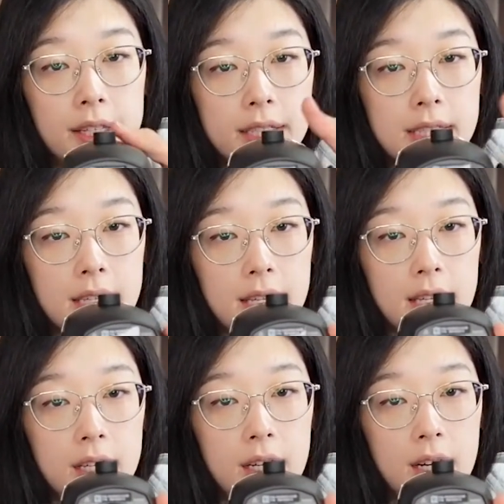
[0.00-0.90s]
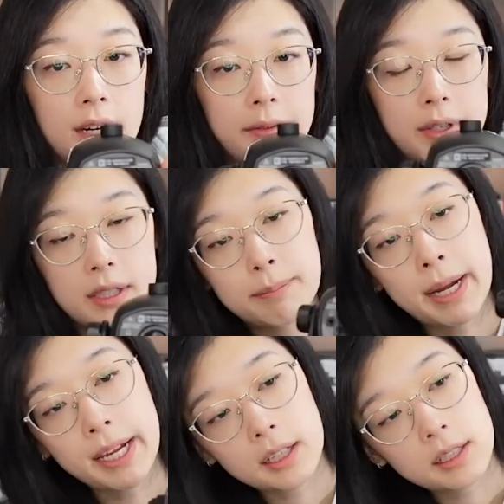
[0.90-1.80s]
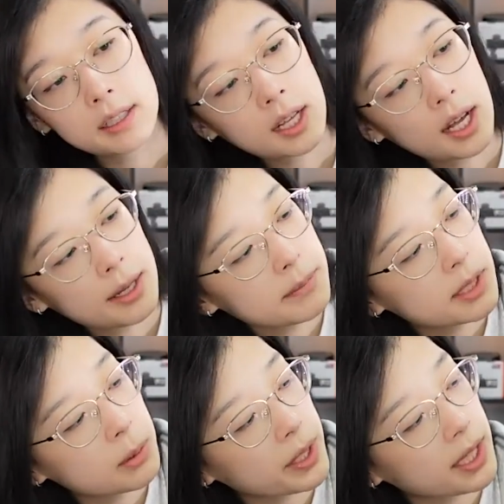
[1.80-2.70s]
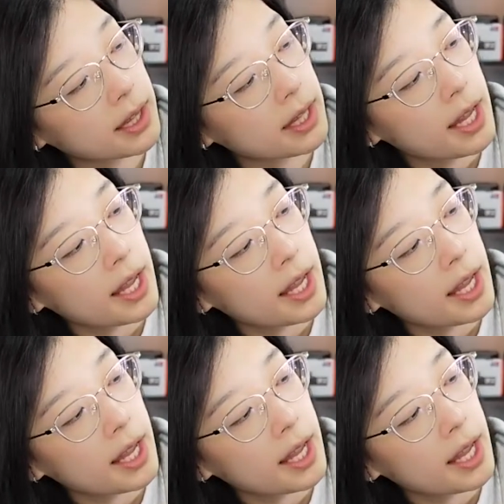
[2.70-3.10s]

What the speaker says: this mic comes with